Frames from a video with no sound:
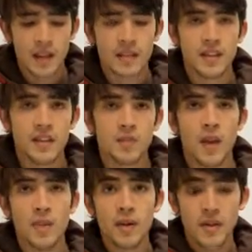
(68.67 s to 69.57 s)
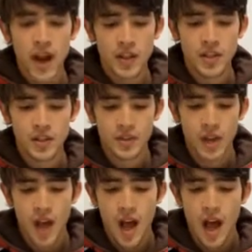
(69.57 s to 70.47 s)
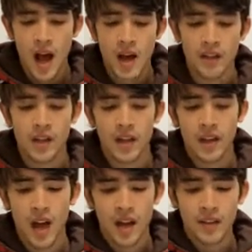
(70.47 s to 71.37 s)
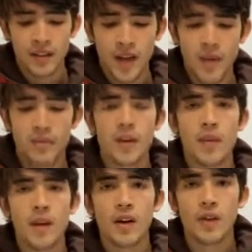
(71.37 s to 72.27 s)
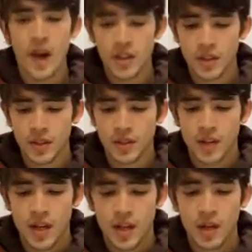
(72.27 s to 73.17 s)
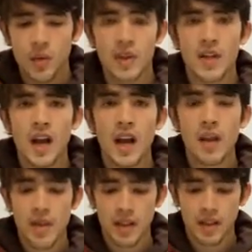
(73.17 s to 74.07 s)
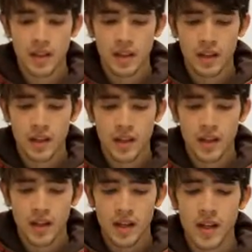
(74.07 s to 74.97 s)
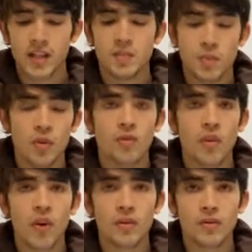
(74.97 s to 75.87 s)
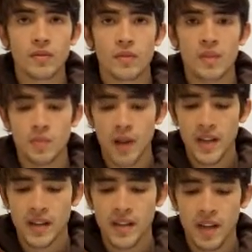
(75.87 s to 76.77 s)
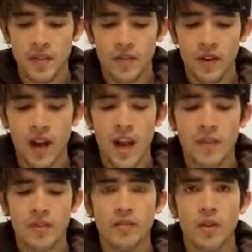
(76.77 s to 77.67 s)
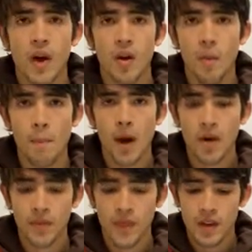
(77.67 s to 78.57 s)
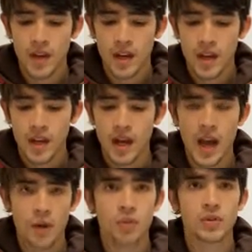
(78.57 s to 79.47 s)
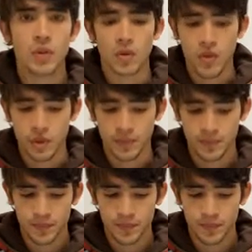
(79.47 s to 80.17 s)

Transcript: The displacement reactions are the type of chemical reaction in which an element in its pure form displaces a different element from a compound in aqueous solution.